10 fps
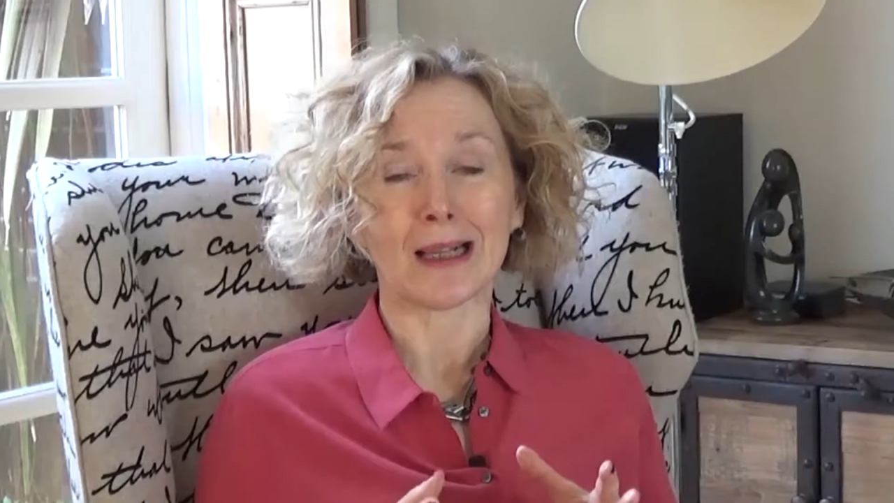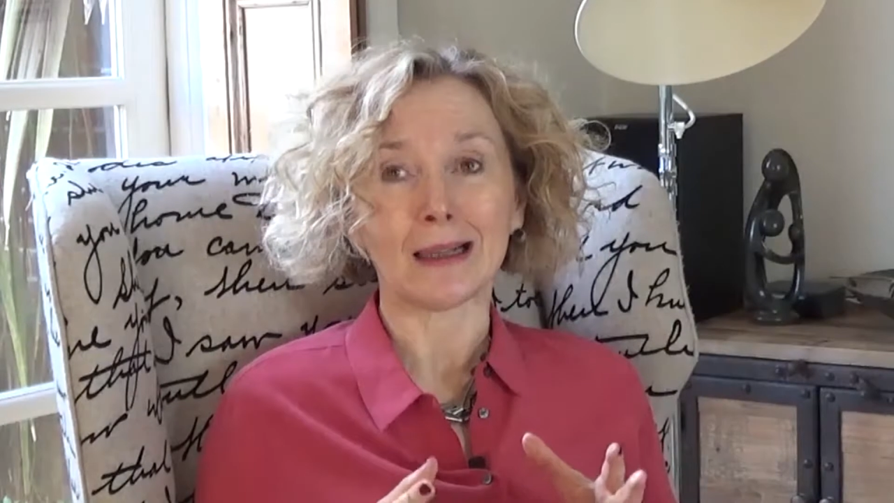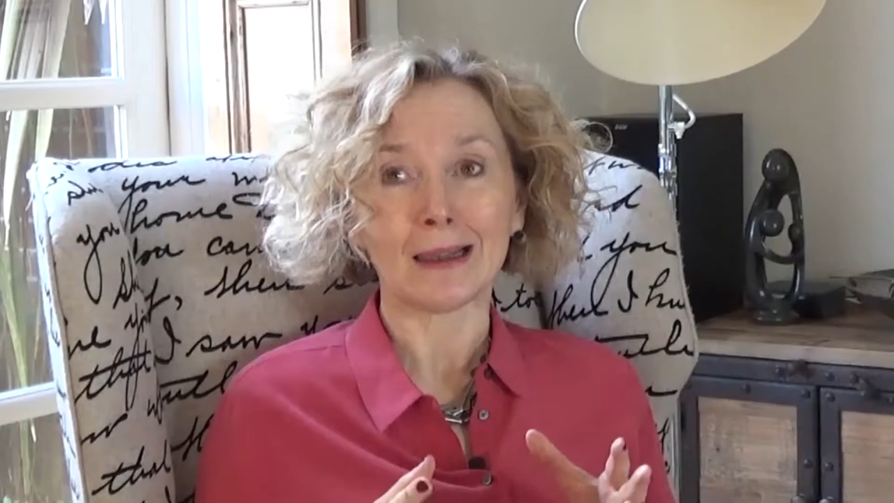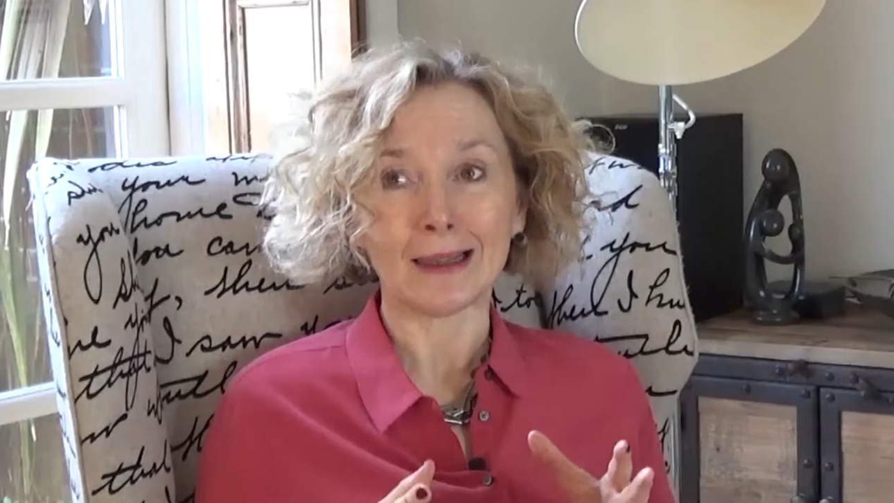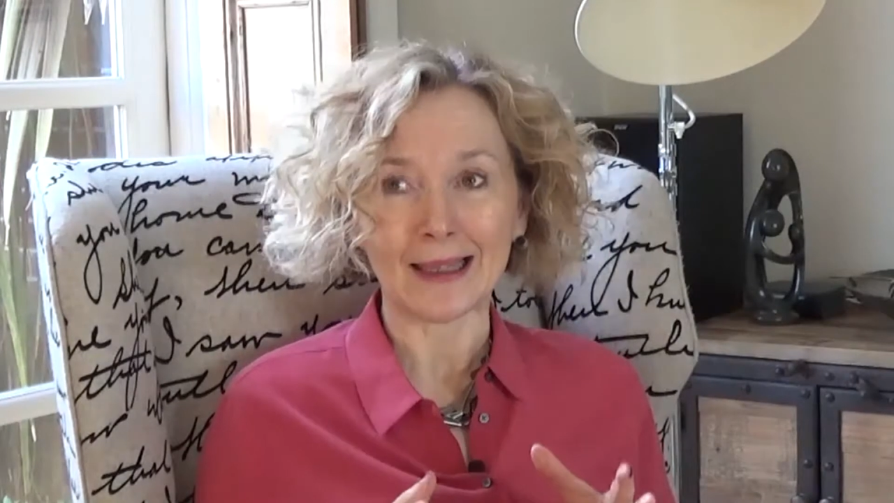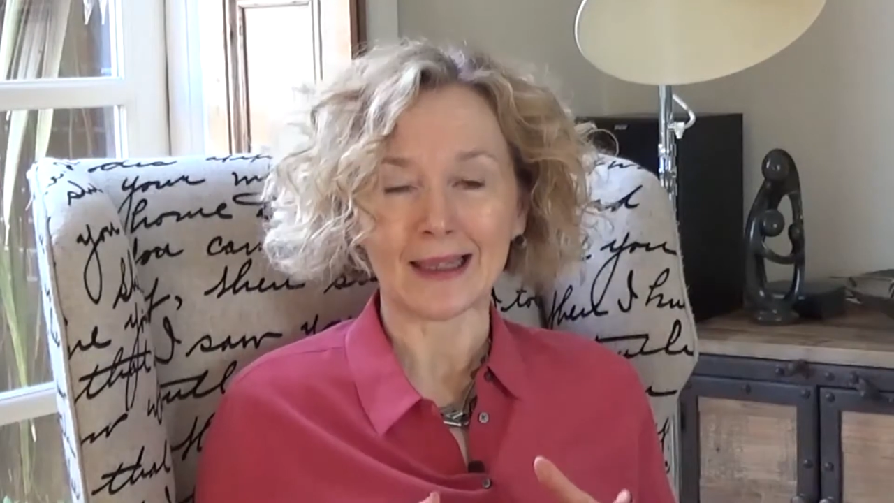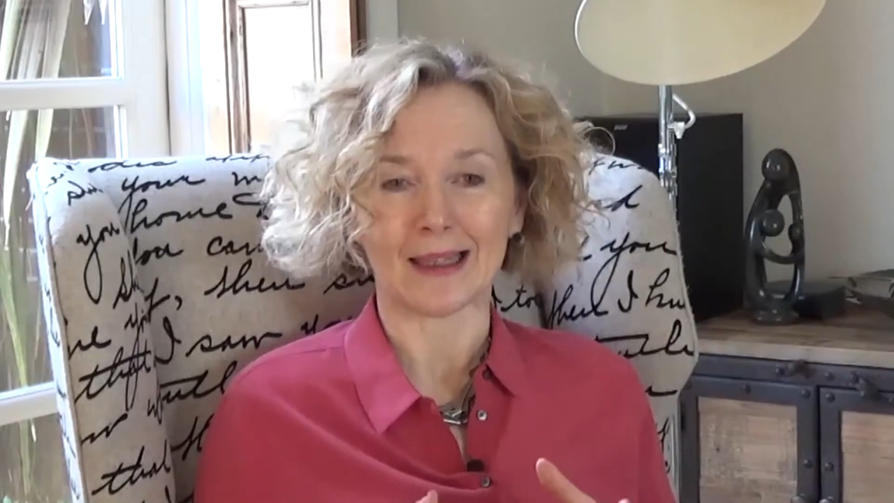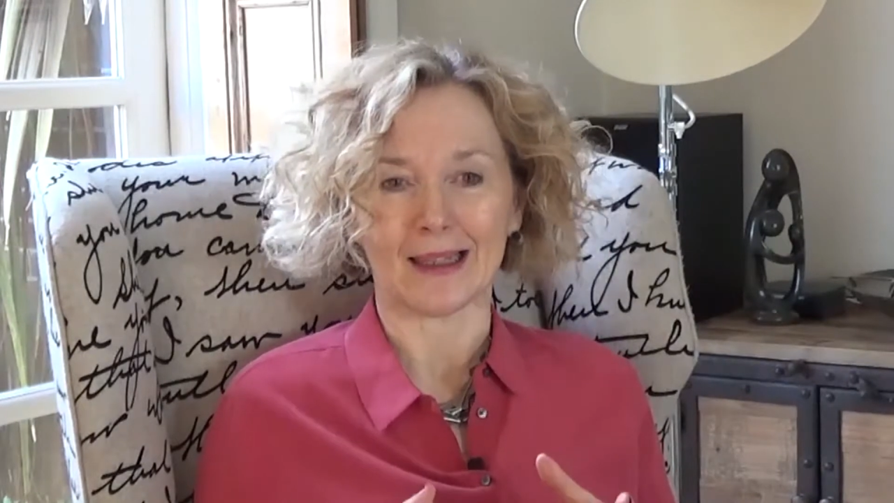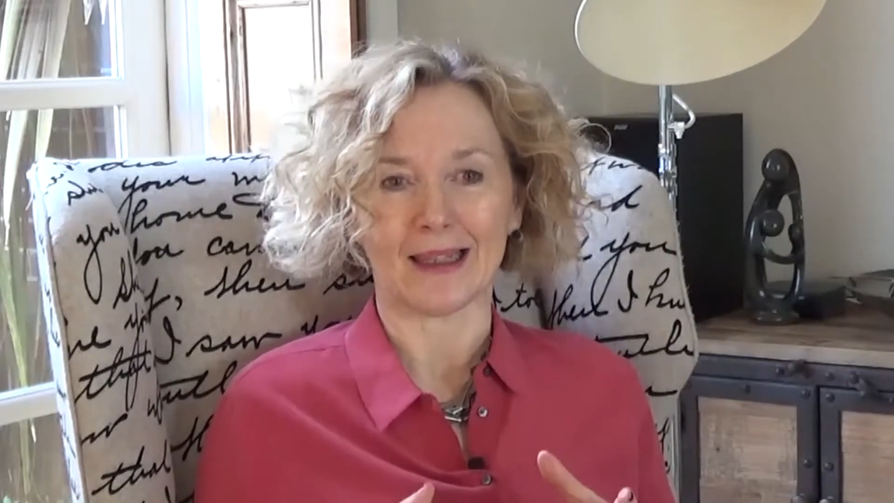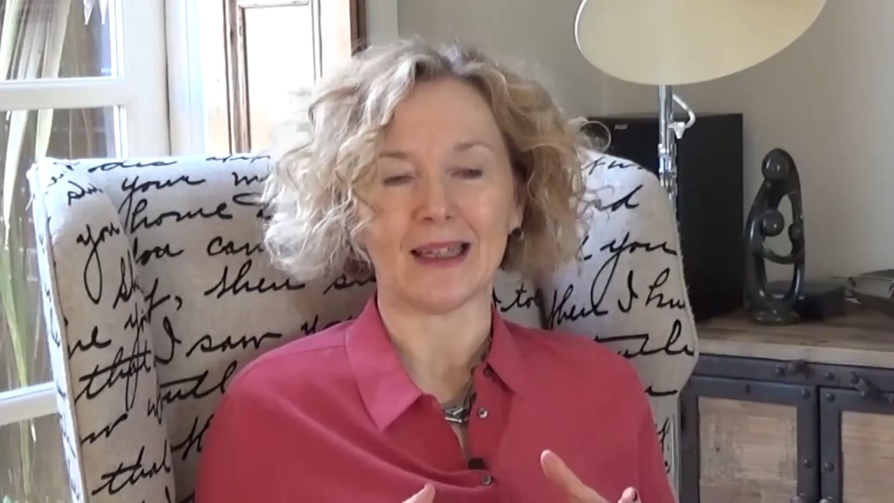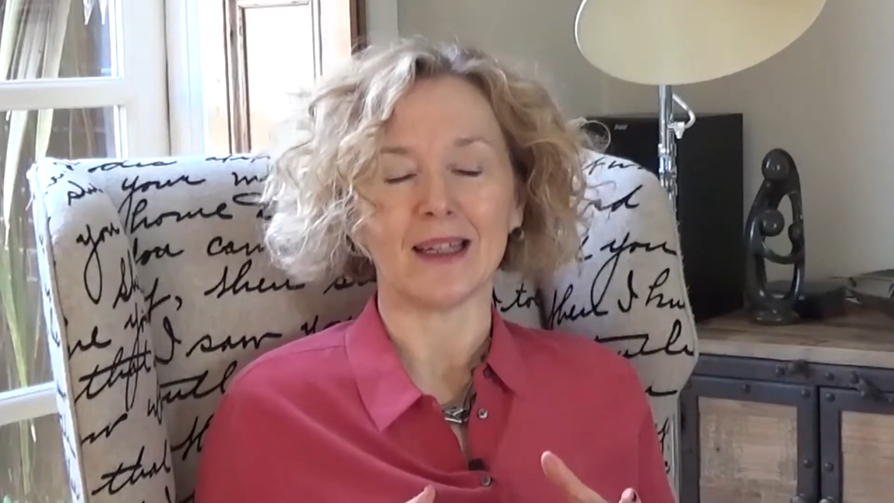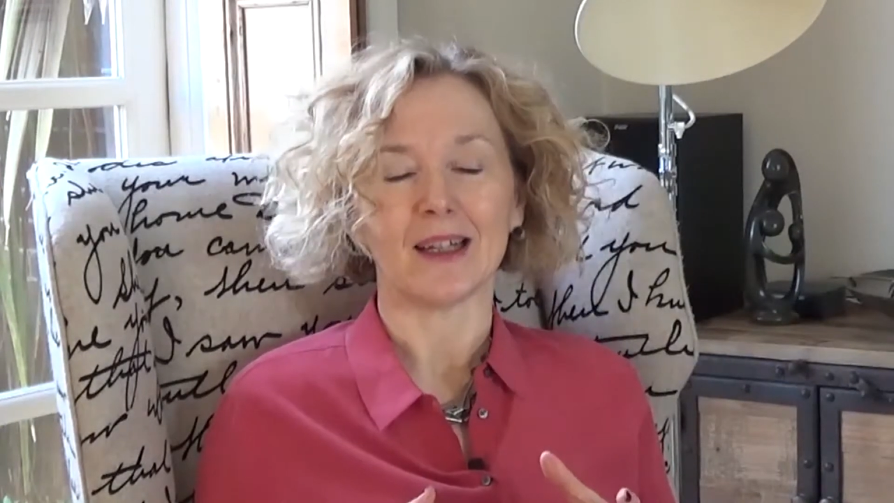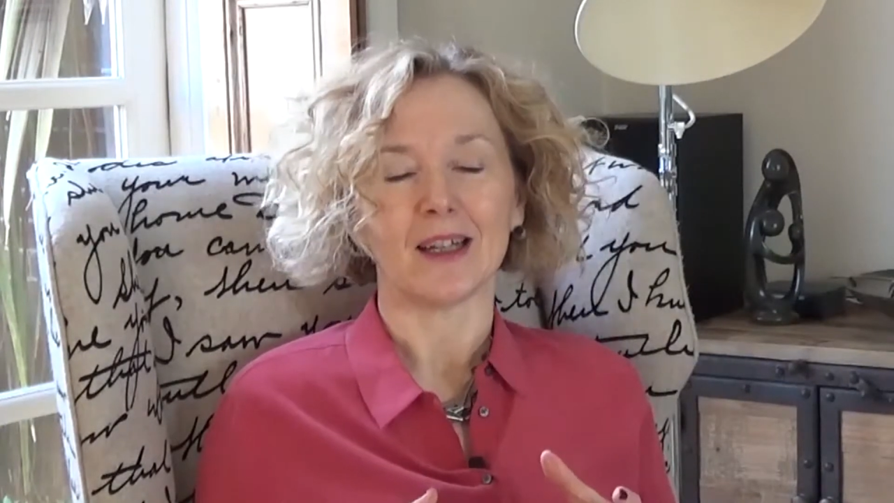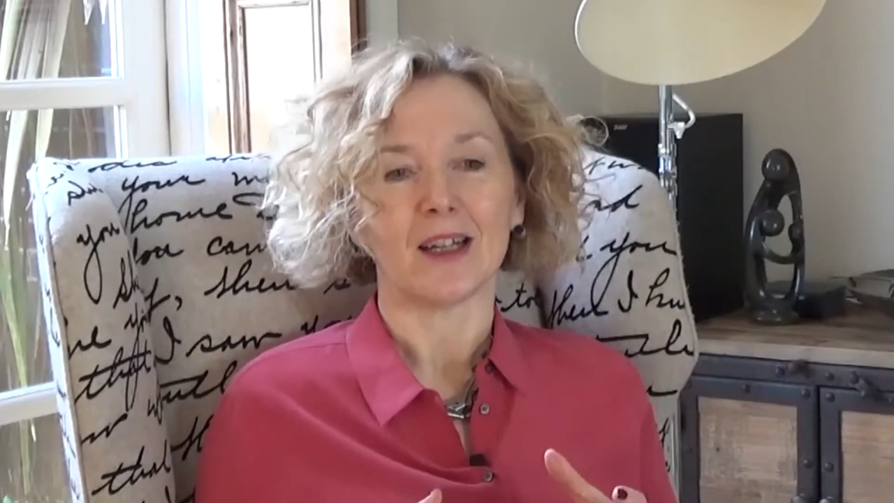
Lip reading: clearly